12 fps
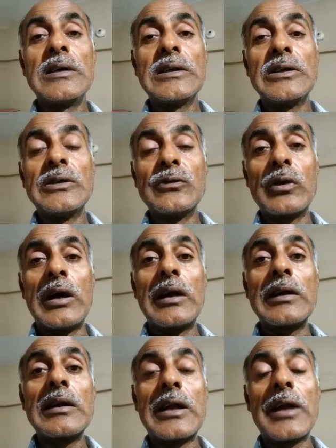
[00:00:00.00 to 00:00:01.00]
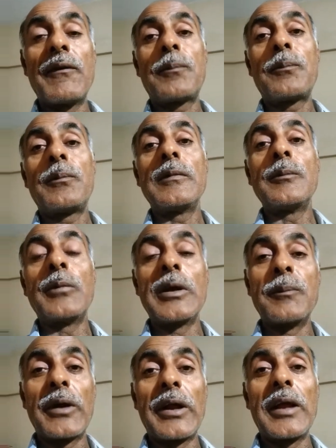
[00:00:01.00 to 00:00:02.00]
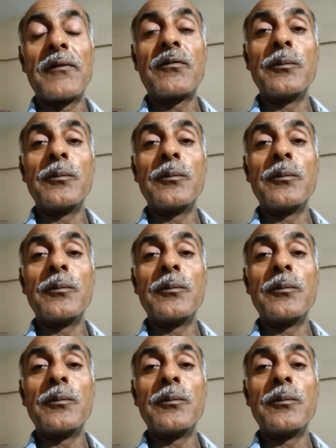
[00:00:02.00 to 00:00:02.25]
You do not give up. Be brave,